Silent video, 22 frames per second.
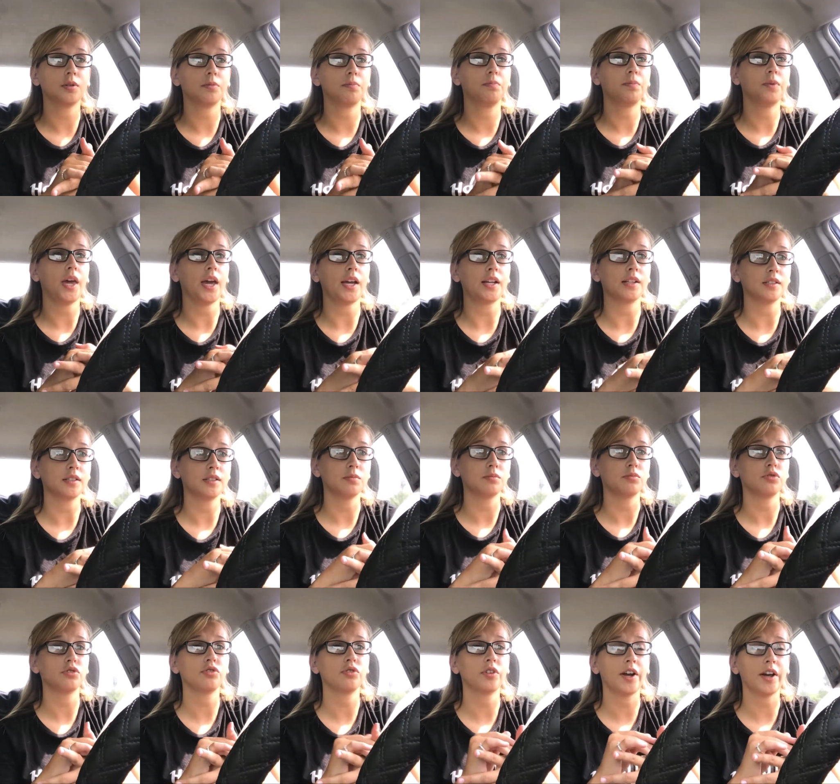to gain
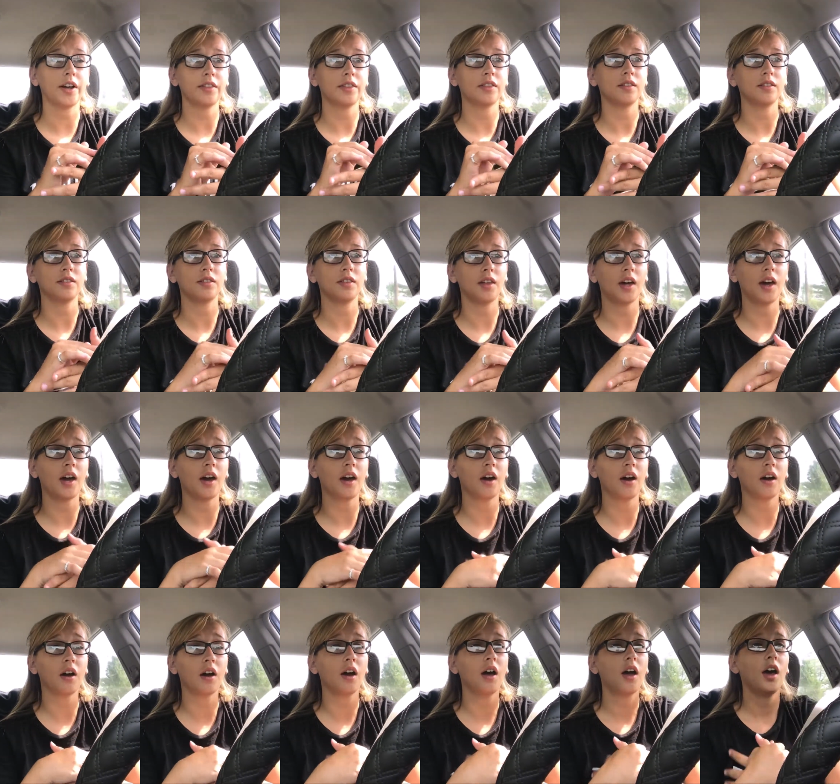some strength
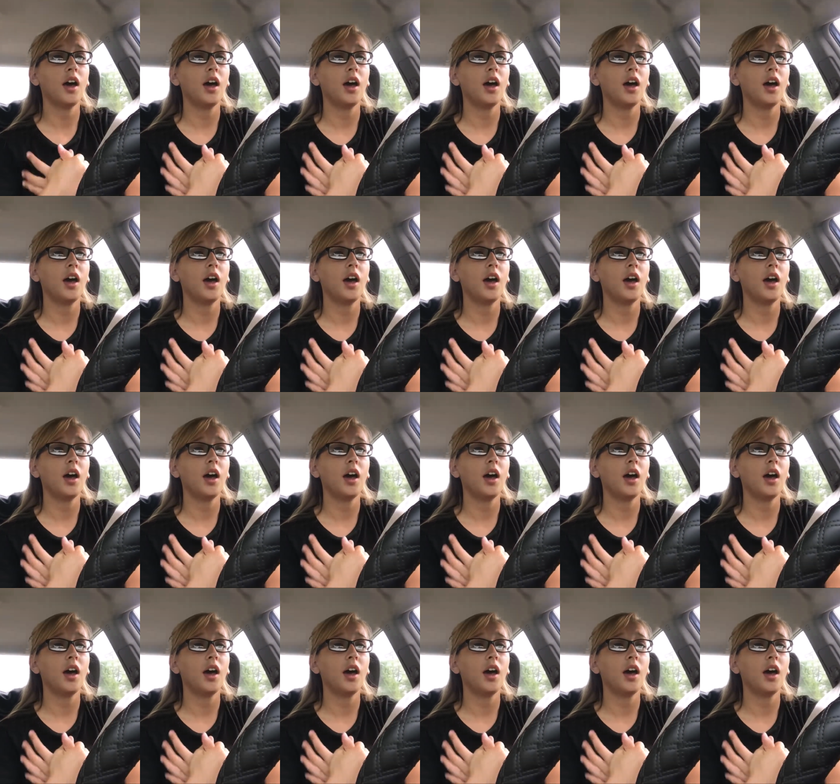there.